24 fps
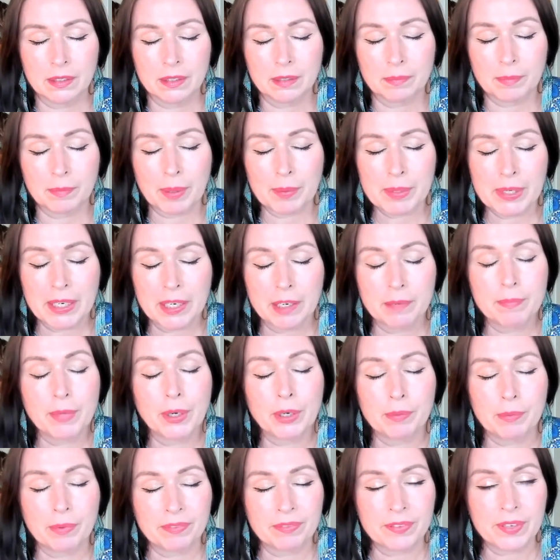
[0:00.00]
Maybe take a
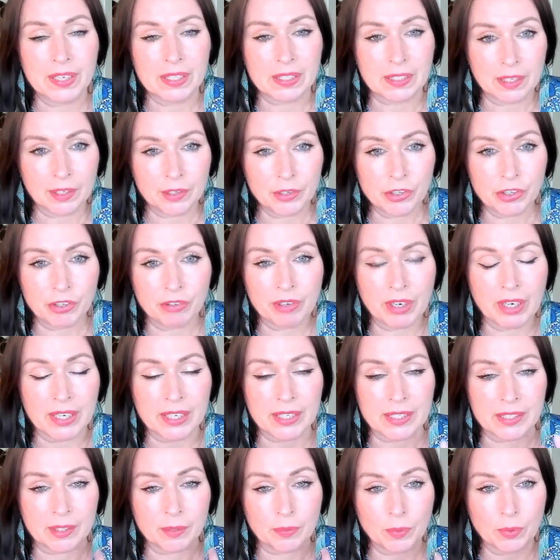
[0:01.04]
moment first, close your
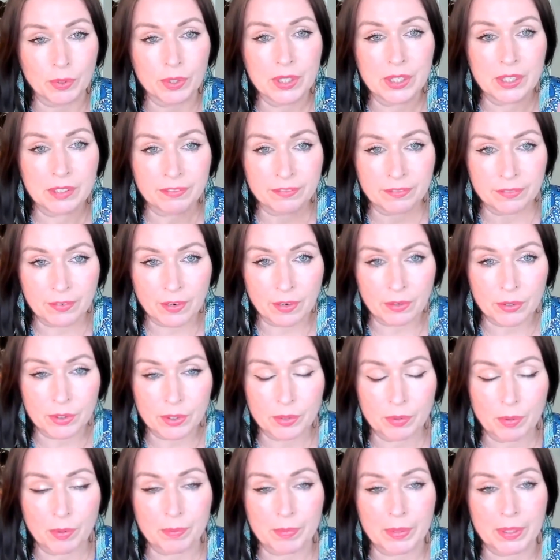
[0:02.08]
eyes. What does
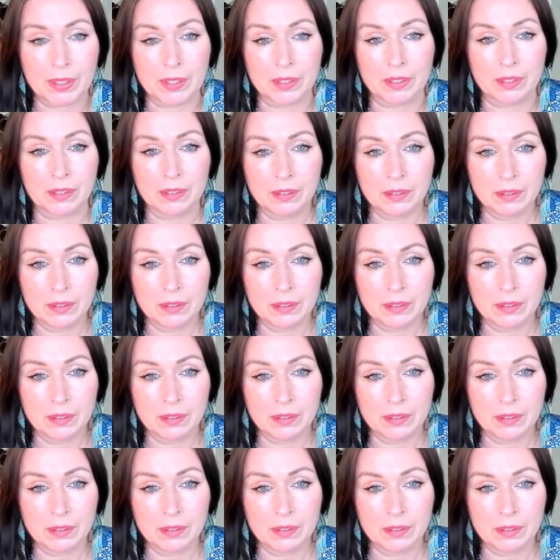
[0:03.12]
Foxwoman